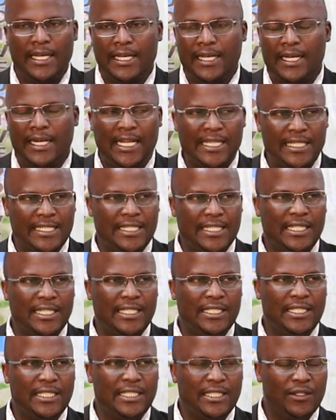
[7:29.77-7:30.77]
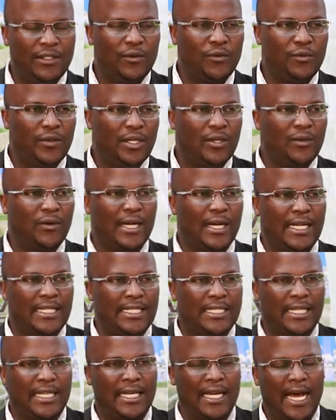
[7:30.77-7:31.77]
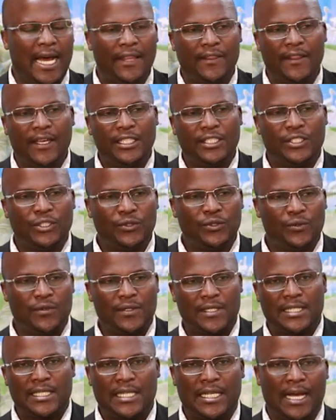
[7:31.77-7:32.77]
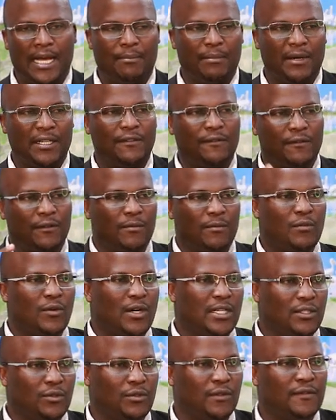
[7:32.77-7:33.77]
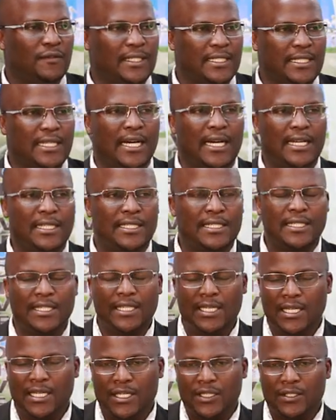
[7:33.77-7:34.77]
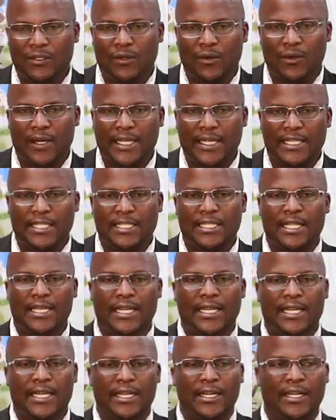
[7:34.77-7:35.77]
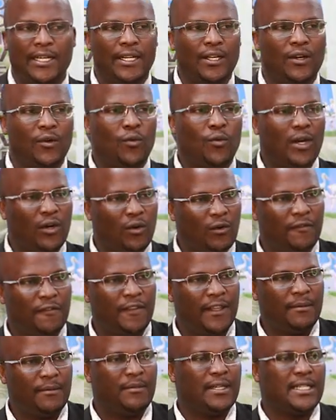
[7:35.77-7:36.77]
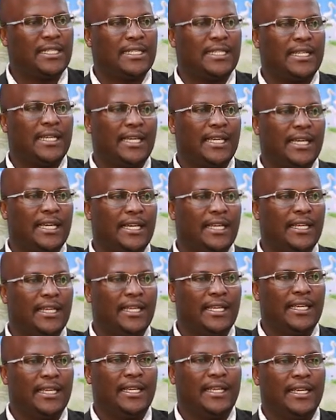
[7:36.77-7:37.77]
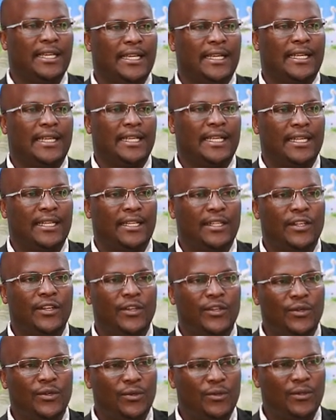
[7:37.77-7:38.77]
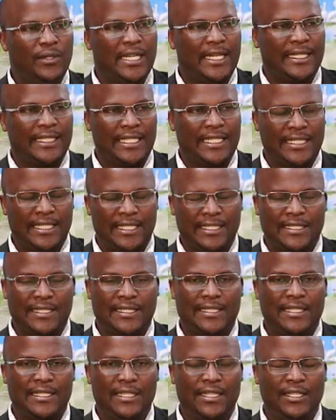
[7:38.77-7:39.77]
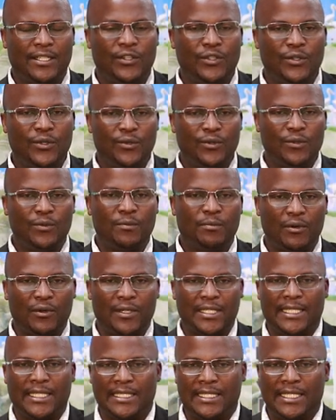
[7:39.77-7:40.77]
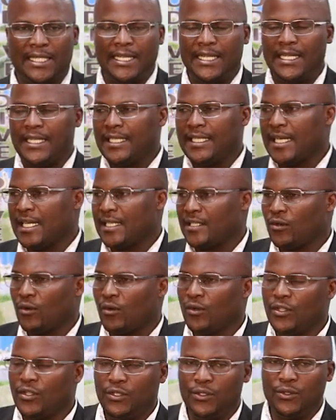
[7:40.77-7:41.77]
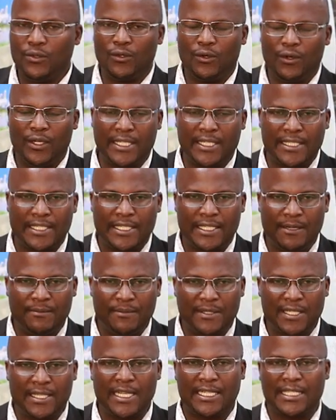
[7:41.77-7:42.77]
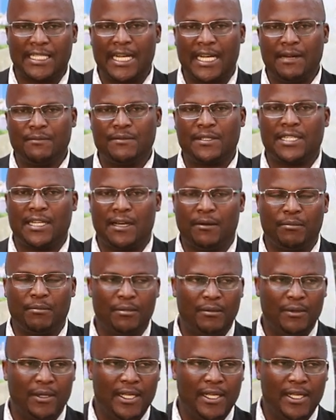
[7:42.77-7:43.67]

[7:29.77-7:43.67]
Lastly, we look at other issues apart from what we've discussed. So, and one of them is new data sets, new protected areas or new OECMs that comes up.